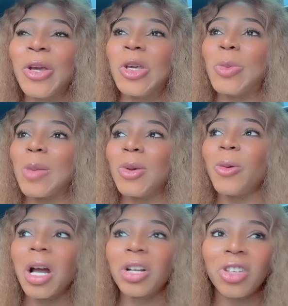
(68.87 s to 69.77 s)
you may be
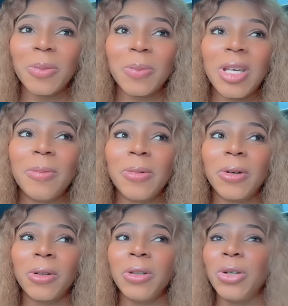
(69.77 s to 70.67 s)
watching
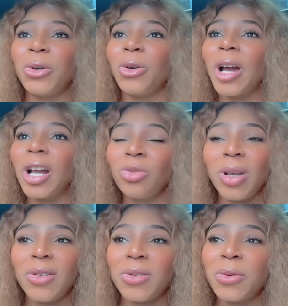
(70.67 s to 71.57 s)
people you know
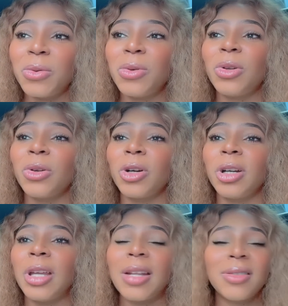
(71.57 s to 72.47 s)
graduate school or
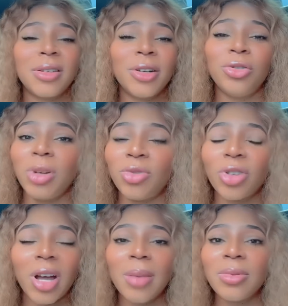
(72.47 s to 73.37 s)
get into their dream
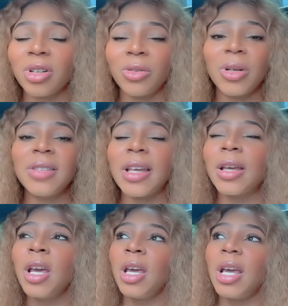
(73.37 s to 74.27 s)
jobs or career it's like
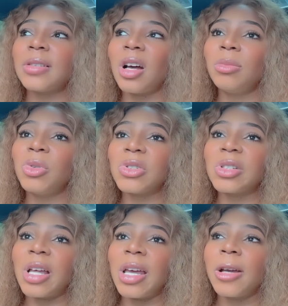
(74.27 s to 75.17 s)
it's almost
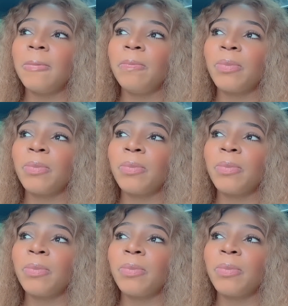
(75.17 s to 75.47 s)
like